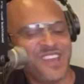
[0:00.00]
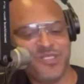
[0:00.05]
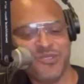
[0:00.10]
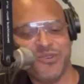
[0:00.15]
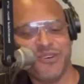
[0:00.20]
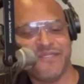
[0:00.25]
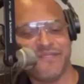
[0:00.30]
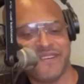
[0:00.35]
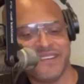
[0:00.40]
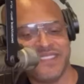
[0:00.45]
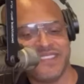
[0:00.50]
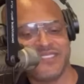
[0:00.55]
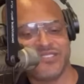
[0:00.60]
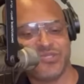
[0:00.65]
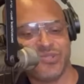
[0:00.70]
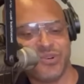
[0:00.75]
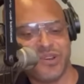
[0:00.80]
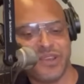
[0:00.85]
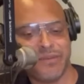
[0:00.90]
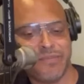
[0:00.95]
And you know a funny
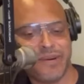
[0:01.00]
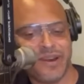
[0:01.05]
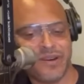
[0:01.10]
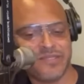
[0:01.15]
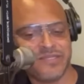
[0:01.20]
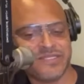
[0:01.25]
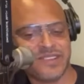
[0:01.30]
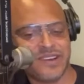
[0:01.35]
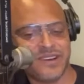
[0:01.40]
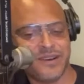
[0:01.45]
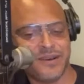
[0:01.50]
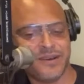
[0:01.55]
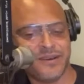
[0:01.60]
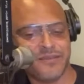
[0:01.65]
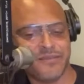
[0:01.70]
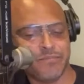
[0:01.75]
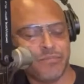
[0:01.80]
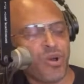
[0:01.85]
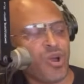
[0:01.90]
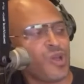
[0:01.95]
story about
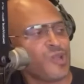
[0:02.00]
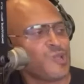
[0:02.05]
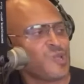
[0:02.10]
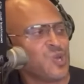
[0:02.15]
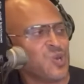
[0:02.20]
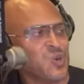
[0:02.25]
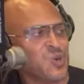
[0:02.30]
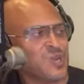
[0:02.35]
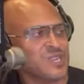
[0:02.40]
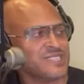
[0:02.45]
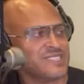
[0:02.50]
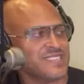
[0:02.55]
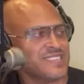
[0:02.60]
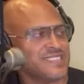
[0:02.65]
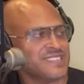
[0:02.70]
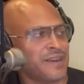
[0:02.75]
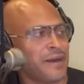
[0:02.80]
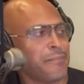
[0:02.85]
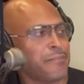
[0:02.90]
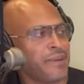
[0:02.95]
Martin Lawrence
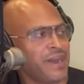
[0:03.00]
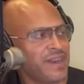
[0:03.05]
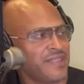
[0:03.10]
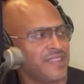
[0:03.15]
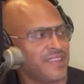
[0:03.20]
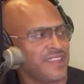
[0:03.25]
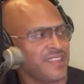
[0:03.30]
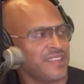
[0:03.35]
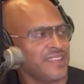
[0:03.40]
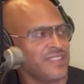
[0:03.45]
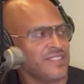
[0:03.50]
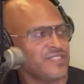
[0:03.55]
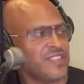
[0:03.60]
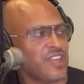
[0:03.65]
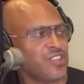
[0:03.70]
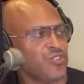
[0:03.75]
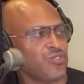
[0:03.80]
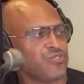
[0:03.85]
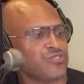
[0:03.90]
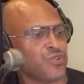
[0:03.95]
is our buddy
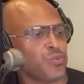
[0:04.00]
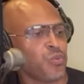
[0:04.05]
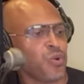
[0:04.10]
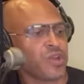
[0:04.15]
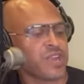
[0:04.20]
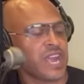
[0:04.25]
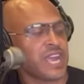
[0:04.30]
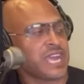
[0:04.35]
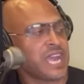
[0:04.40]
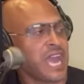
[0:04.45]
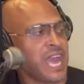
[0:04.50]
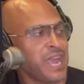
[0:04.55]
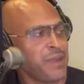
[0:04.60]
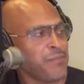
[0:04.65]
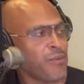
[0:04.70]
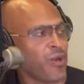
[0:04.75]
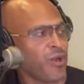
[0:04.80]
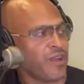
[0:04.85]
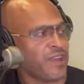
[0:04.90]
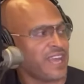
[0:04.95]
that used to work at
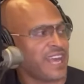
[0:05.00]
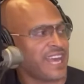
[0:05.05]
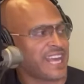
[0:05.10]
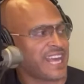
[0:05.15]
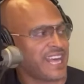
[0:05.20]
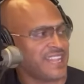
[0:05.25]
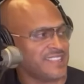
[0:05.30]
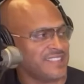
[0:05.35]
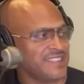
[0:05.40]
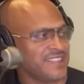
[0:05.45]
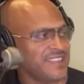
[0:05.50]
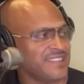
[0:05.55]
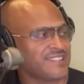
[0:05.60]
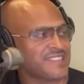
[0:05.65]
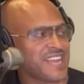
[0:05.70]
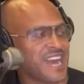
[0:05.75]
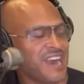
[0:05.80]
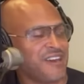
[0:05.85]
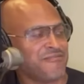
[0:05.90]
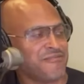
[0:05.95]
Kmart at Kennedy,
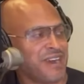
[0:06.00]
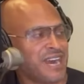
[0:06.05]
Scott